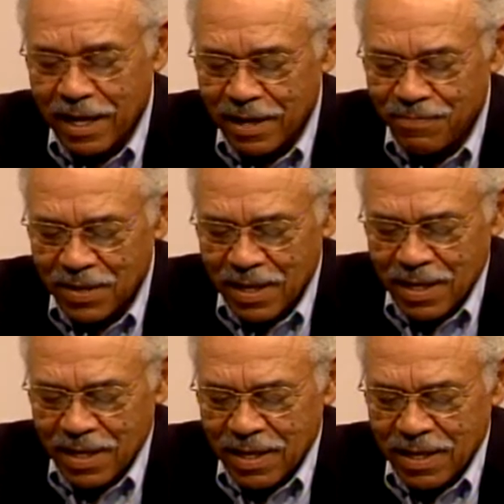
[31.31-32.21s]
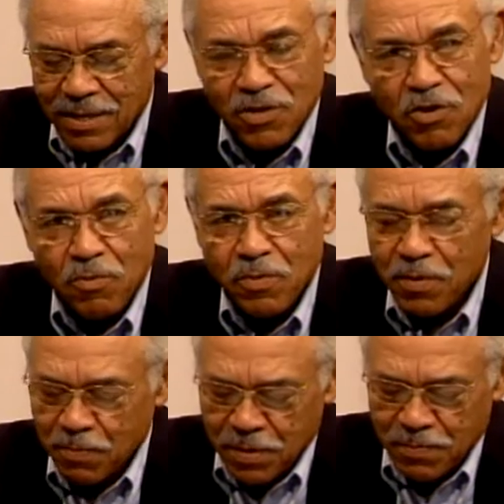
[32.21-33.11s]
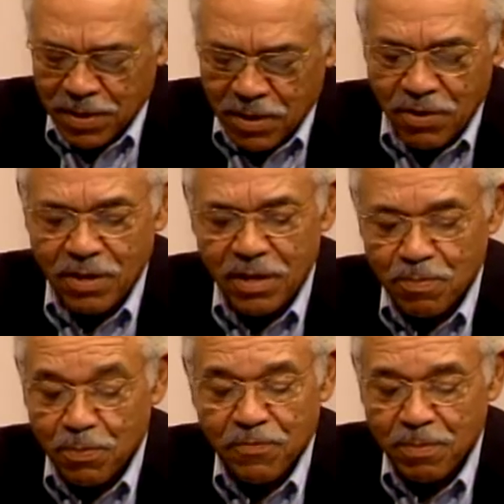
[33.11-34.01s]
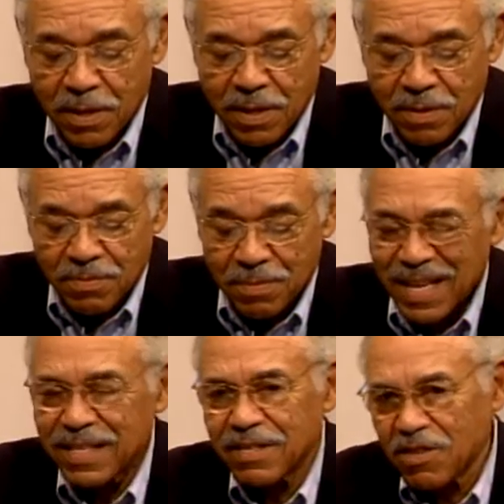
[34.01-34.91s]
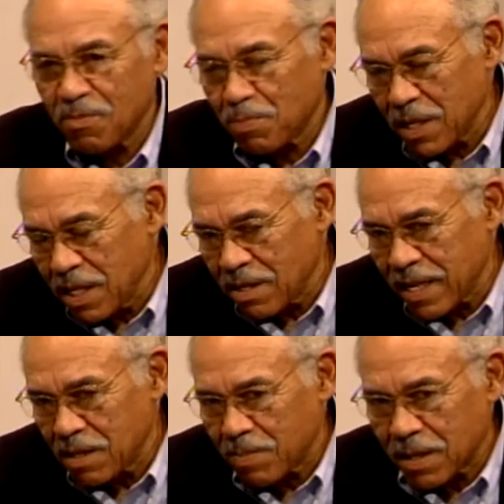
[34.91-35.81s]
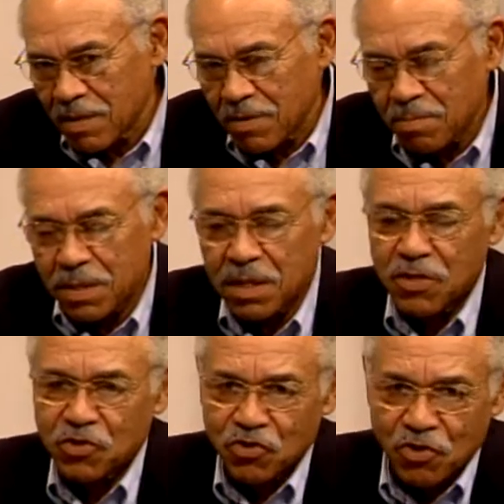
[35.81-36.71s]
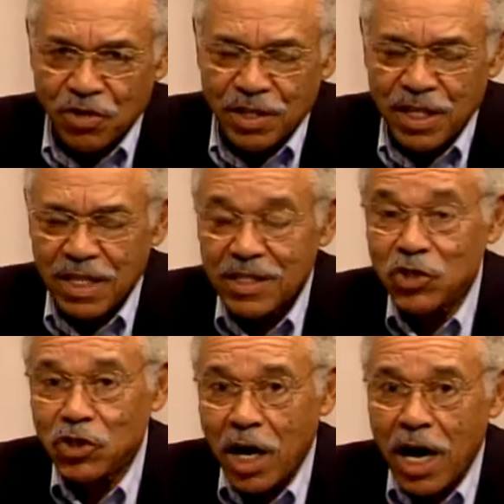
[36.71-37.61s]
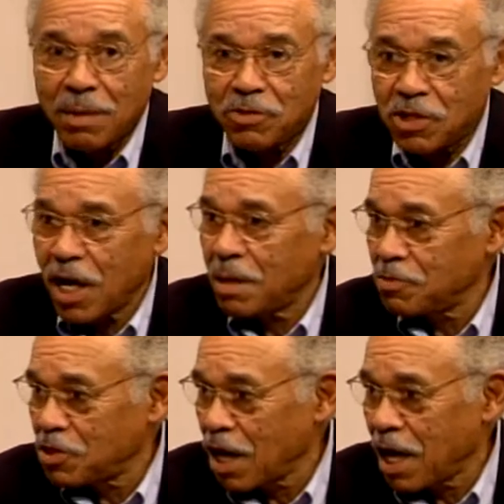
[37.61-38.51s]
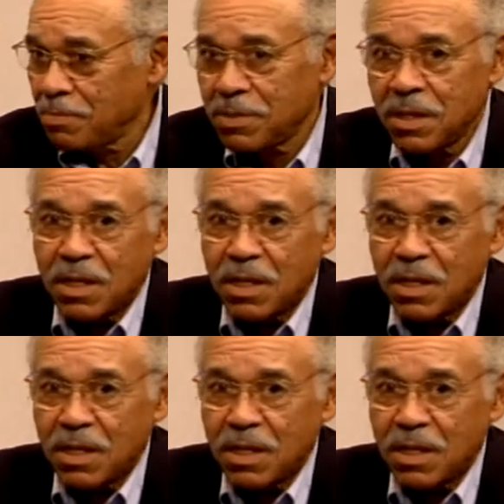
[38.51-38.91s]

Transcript: Uh, uh, you know, we, have been hearing from a from not necessarily political aspect of it, but a concern is jobs, jobs, jobs.